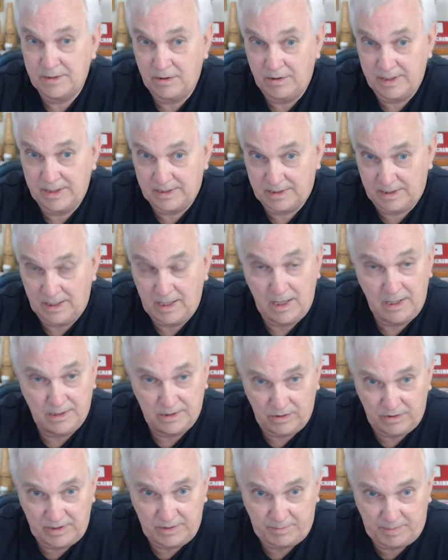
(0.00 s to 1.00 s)
So he
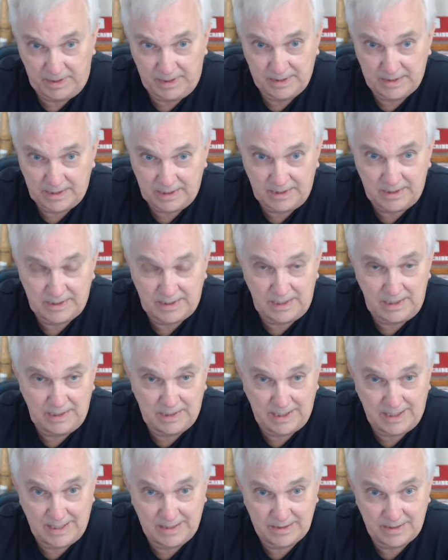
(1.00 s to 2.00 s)
spends
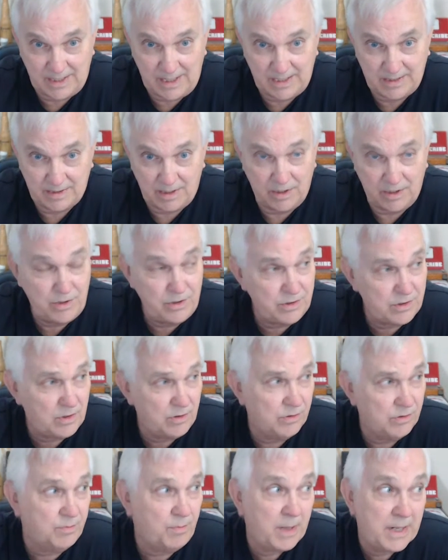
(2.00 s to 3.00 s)
16,000 days. Now, who's
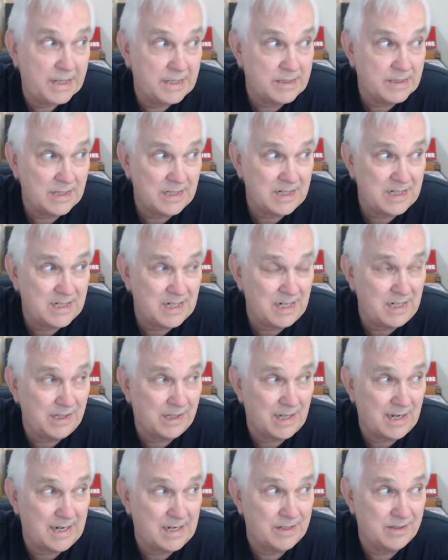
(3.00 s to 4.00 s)
going to spend
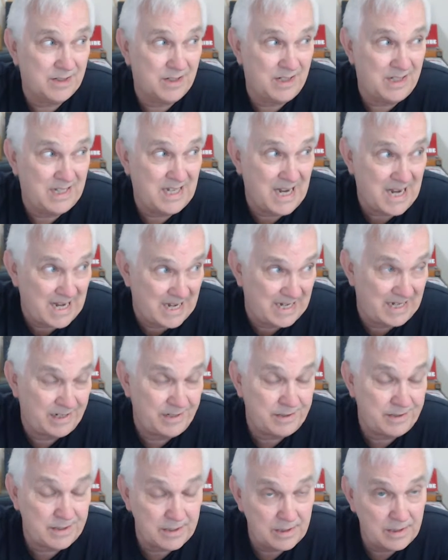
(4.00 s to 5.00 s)
16,000
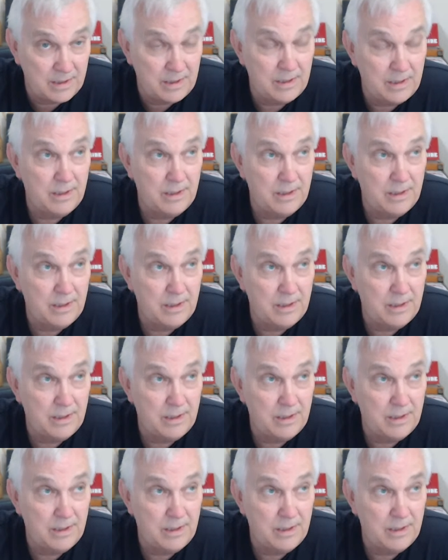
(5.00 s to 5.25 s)
days,